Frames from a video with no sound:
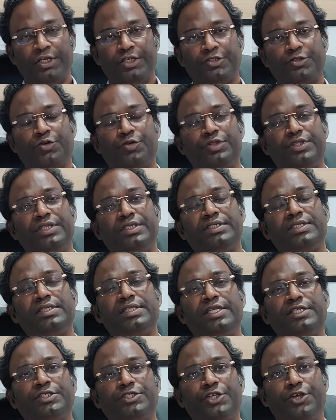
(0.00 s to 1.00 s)
So this is
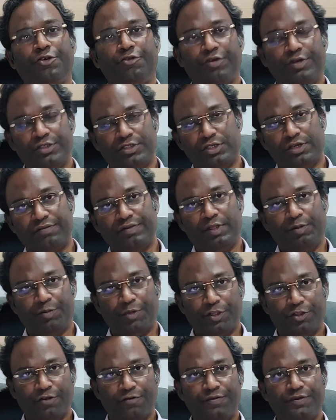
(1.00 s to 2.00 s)
the sequence of the
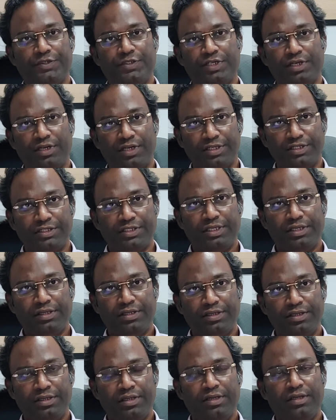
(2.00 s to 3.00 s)

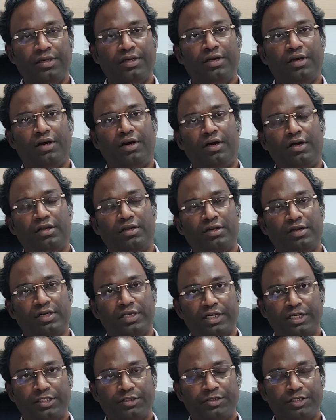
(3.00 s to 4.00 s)
pathophysiology.
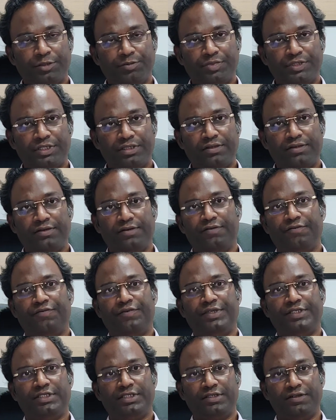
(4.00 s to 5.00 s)
Alcohol consumption,
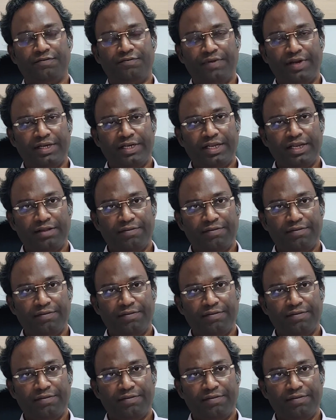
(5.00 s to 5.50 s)
first fatty